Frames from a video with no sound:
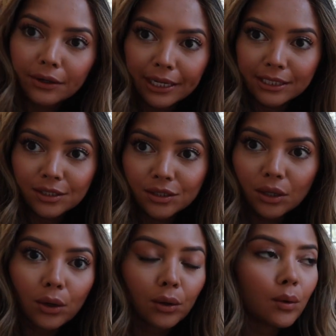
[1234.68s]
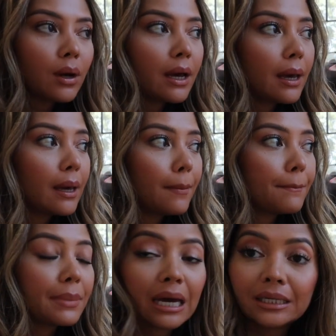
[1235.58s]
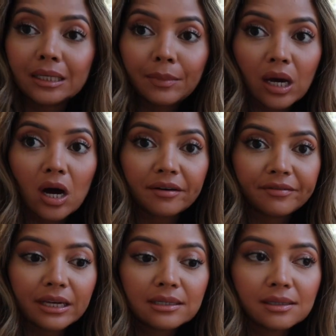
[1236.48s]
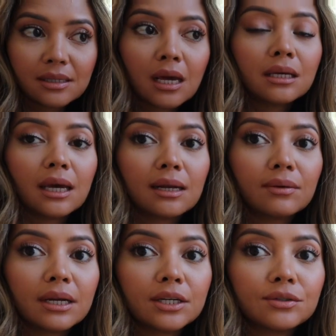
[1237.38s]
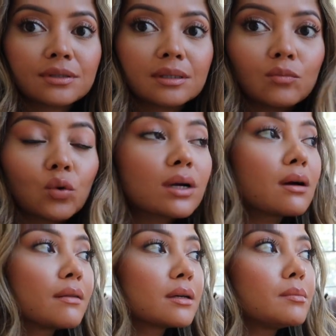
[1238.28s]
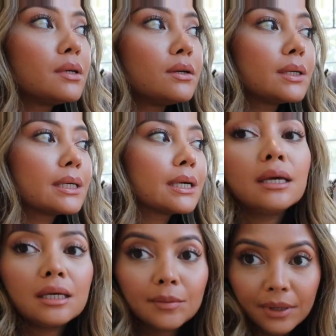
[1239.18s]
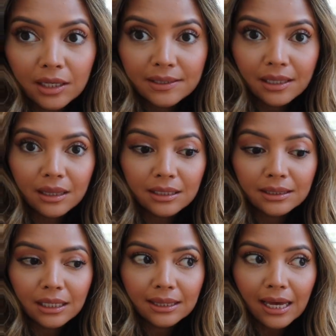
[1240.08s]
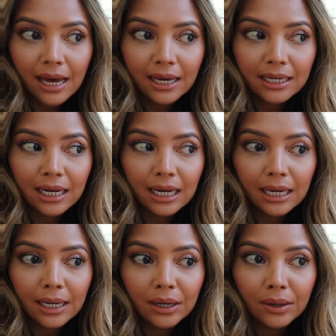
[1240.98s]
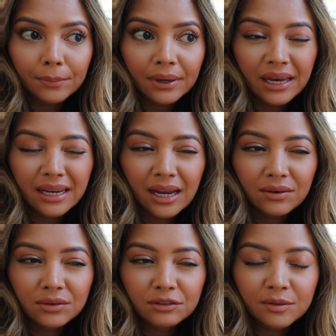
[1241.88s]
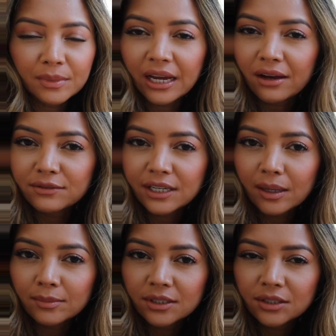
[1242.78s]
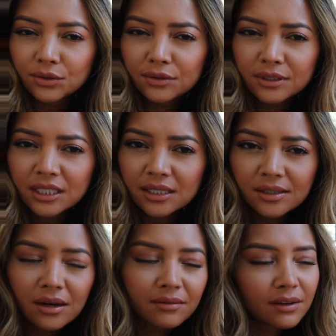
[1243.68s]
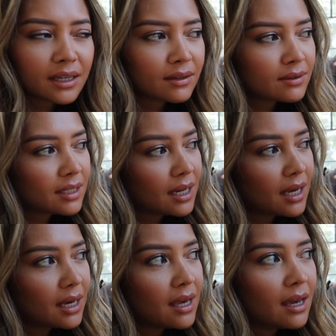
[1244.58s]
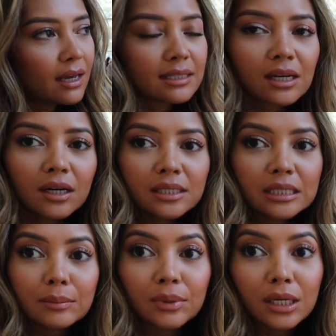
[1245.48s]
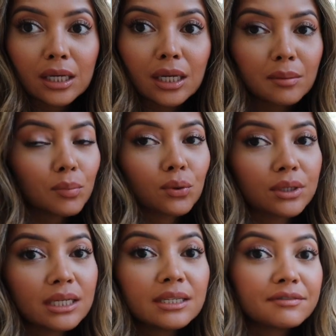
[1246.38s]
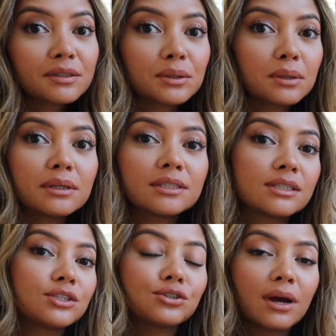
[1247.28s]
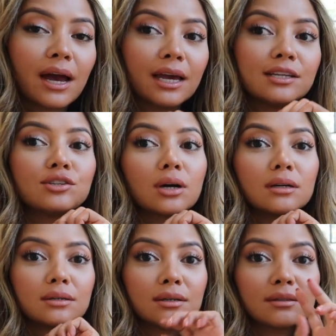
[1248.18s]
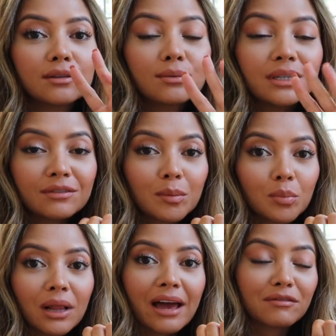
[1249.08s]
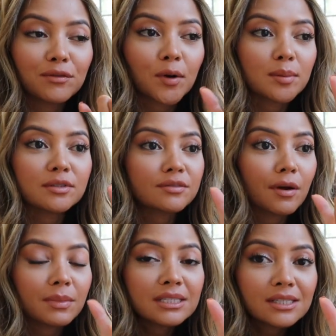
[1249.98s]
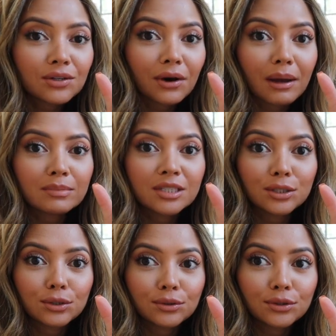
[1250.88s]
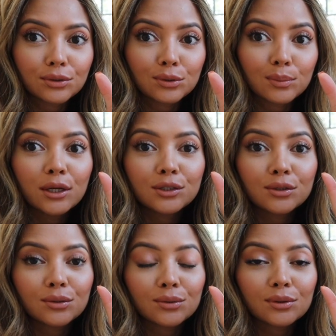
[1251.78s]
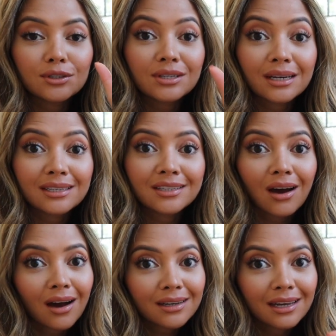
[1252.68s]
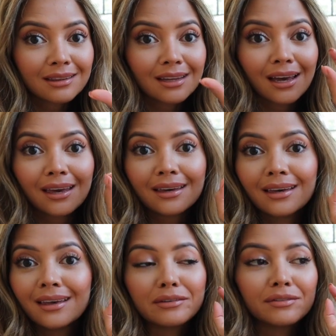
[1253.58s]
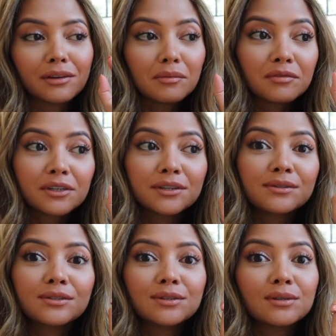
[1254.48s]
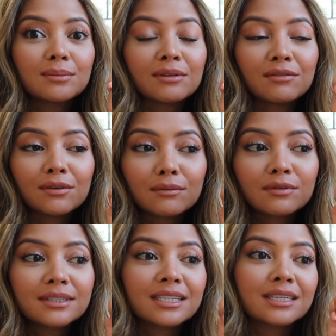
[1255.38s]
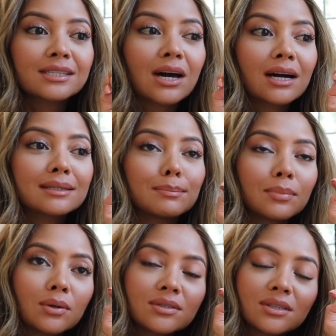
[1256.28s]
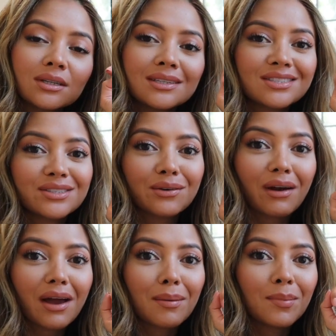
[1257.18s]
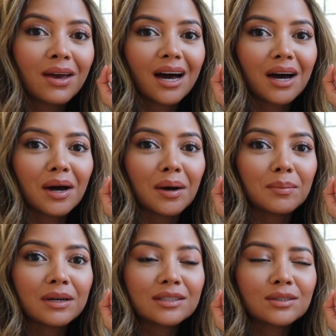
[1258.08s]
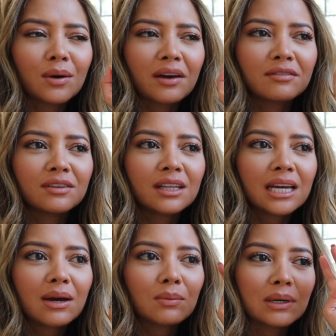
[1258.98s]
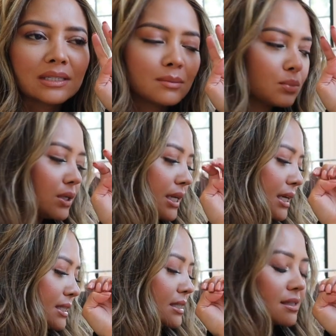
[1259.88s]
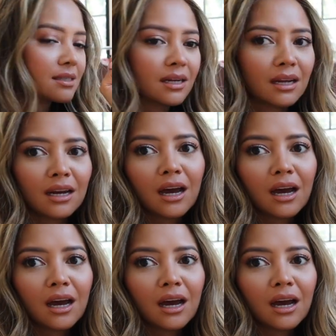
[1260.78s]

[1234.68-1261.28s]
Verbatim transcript: All right, so I am back in my office getting ready to do some work on the computer, emails and things like that. Um, and I don't know if I'm gonna have time to do a TikTok video today. It's honestly been pretty difficult to try and juggle three different platforms from Instagram to YouTube to TikTok and like film for YouTube and film for TikTok and post on Instagram. Um, so I feel like I was pretty consistent